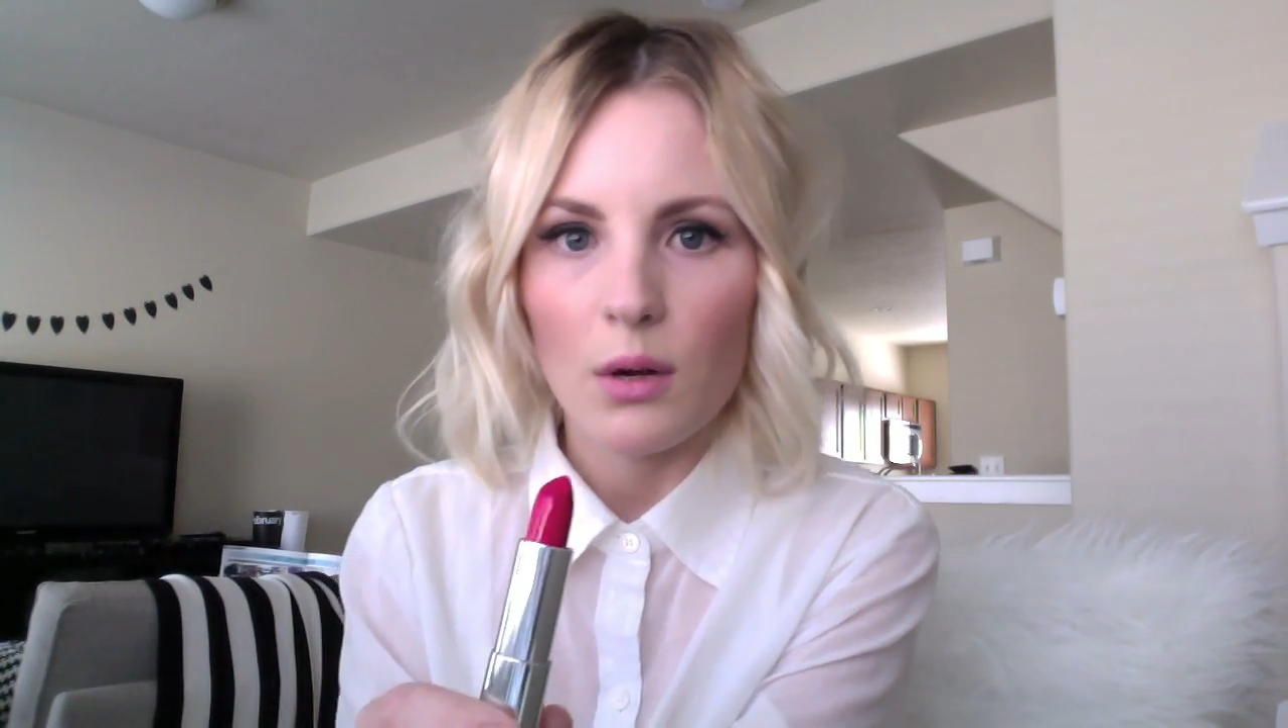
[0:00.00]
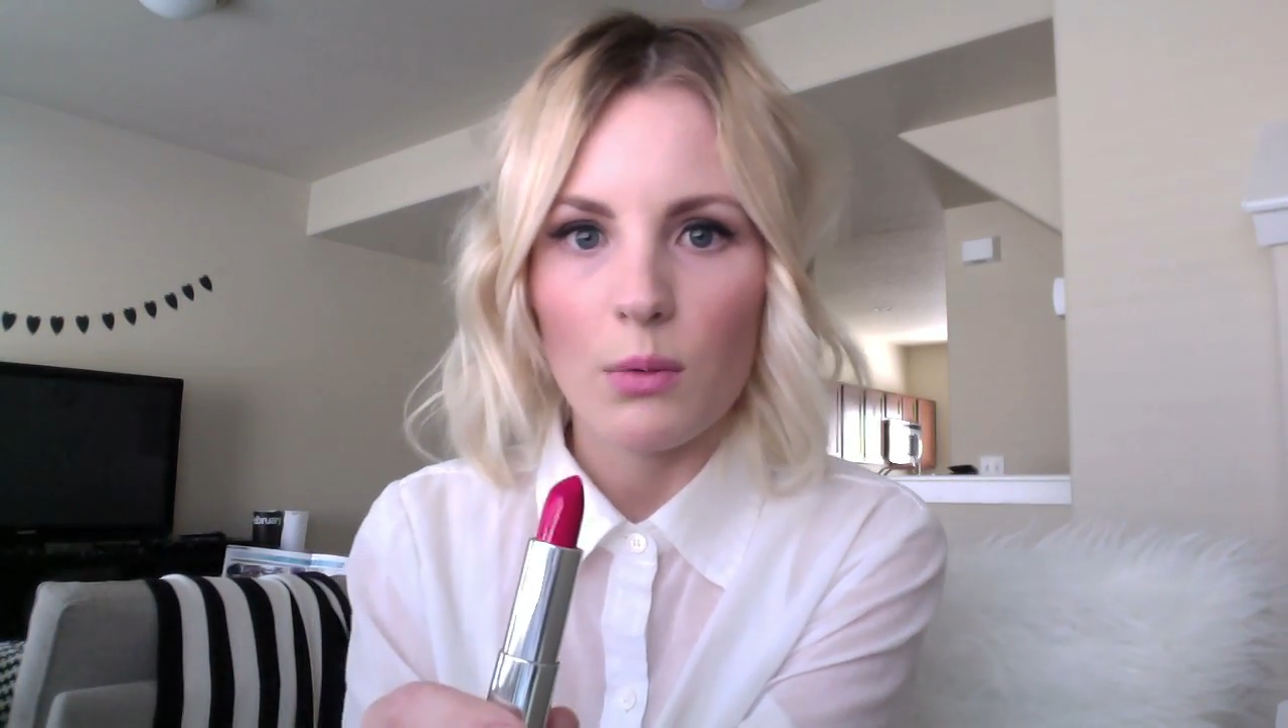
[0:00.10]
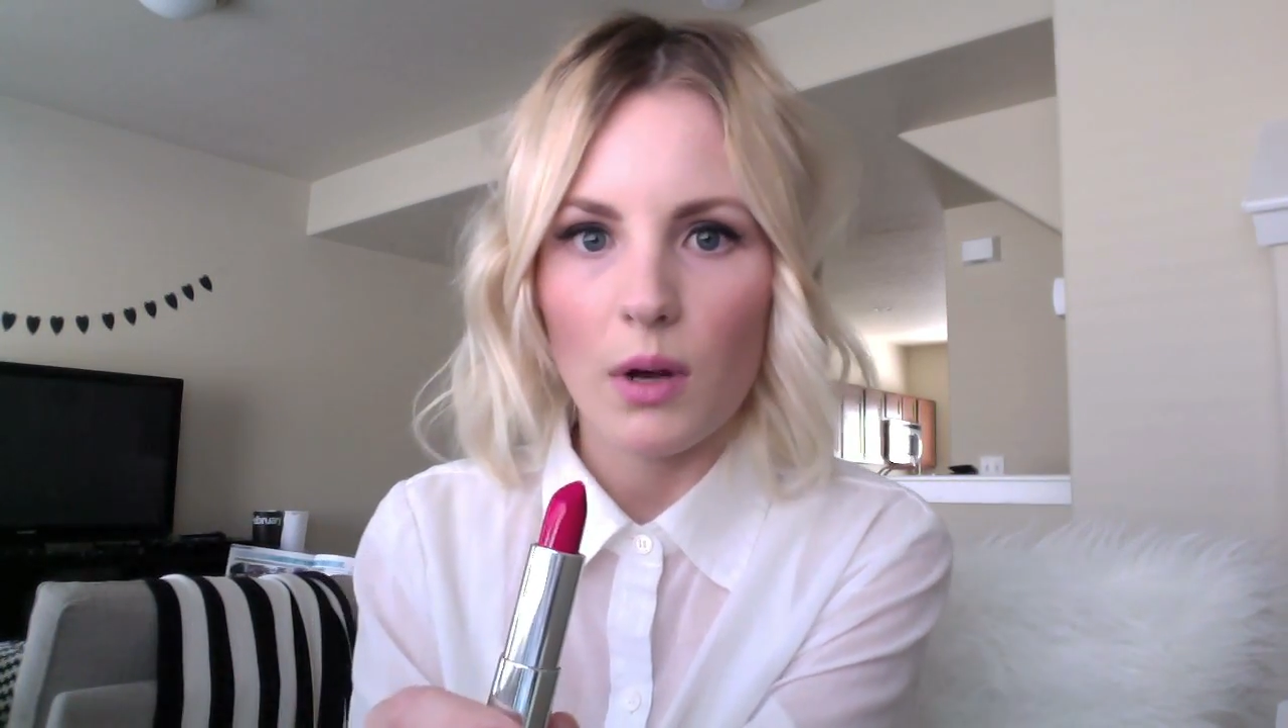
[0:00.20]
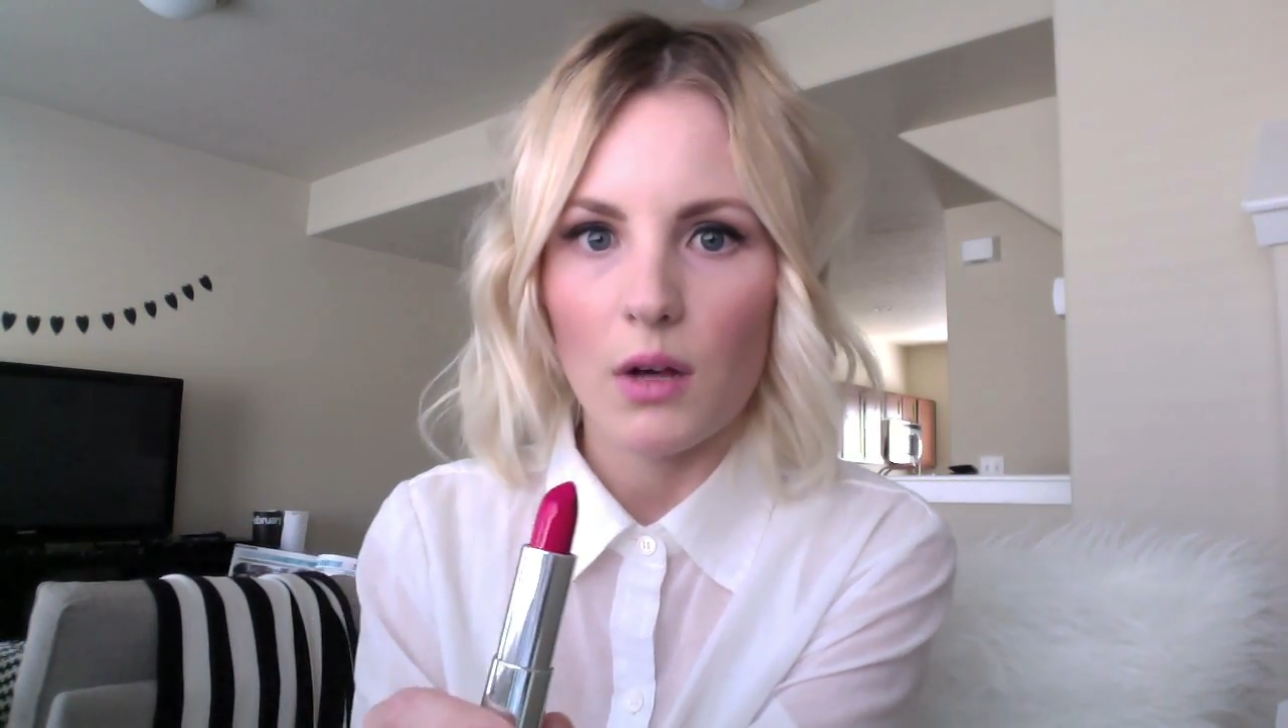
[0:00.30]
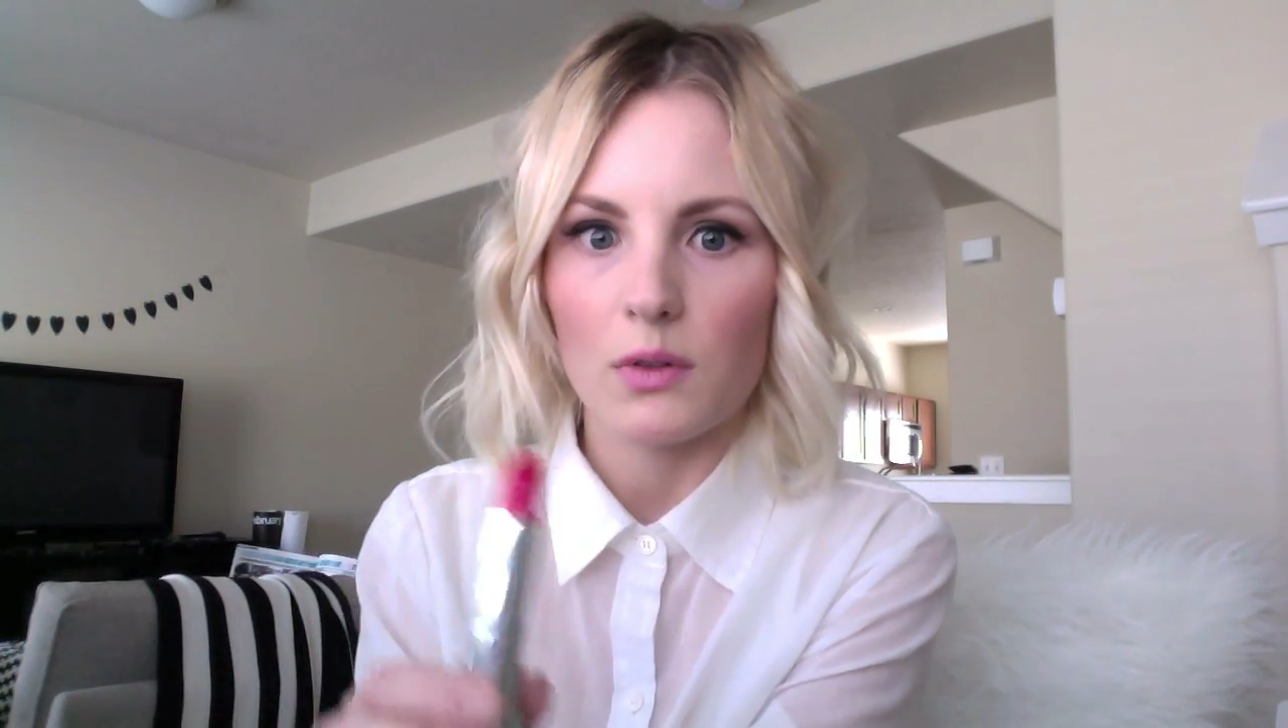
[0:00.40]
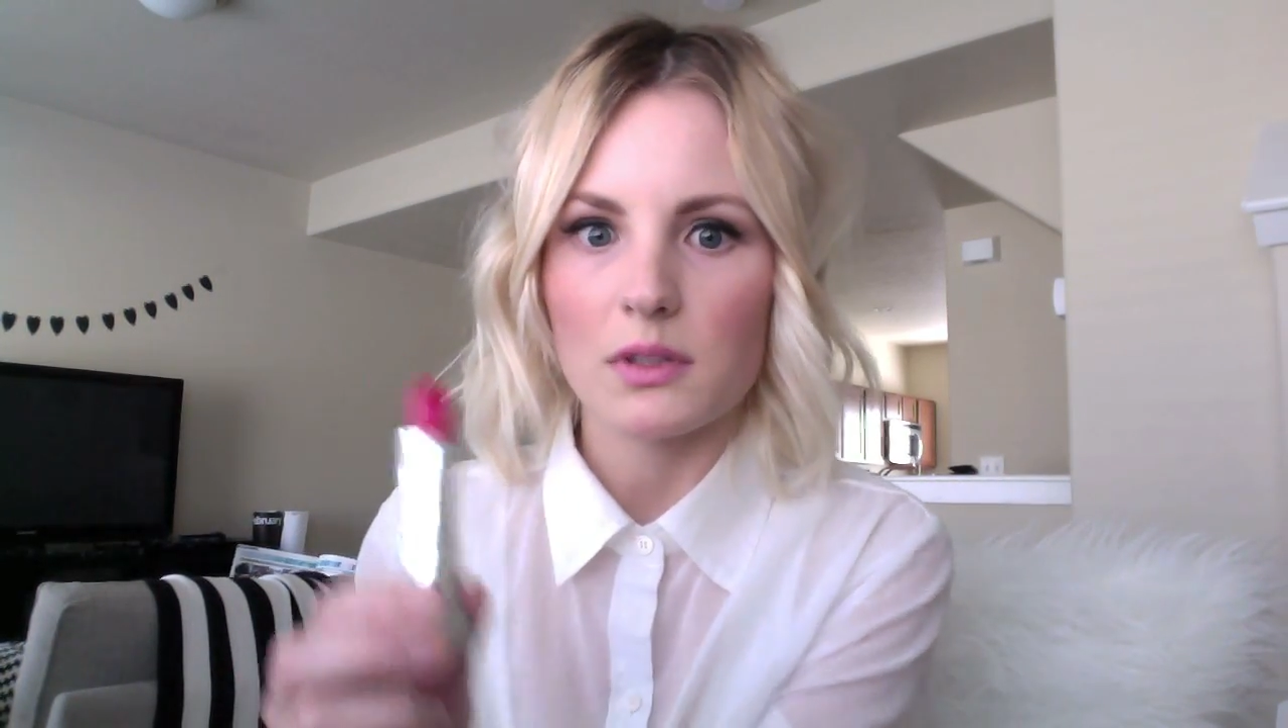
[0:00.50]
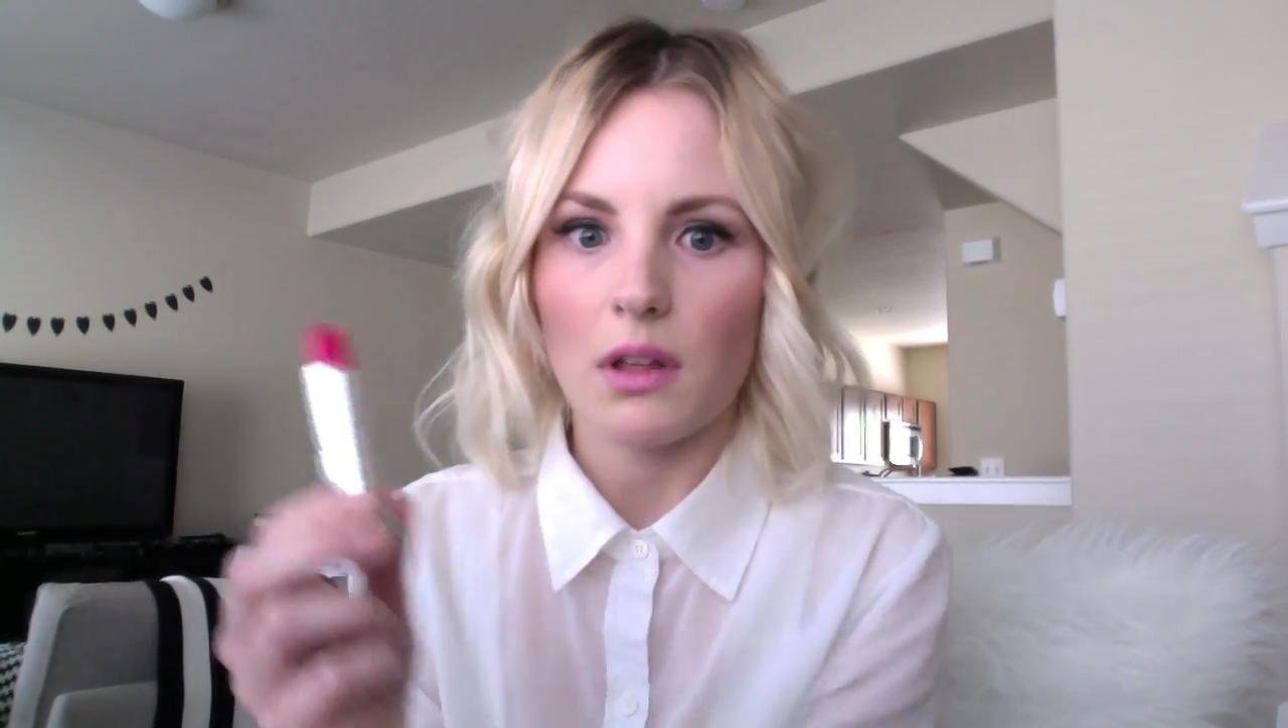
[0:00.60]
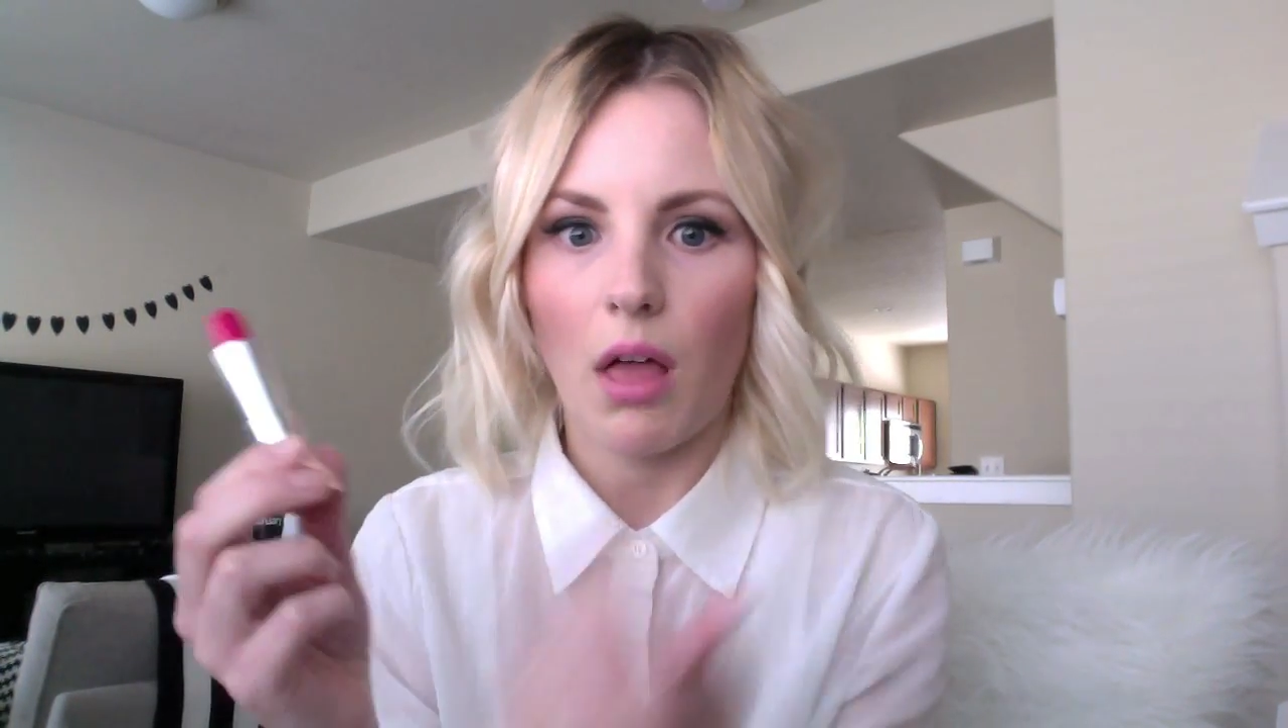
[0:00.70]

Rose.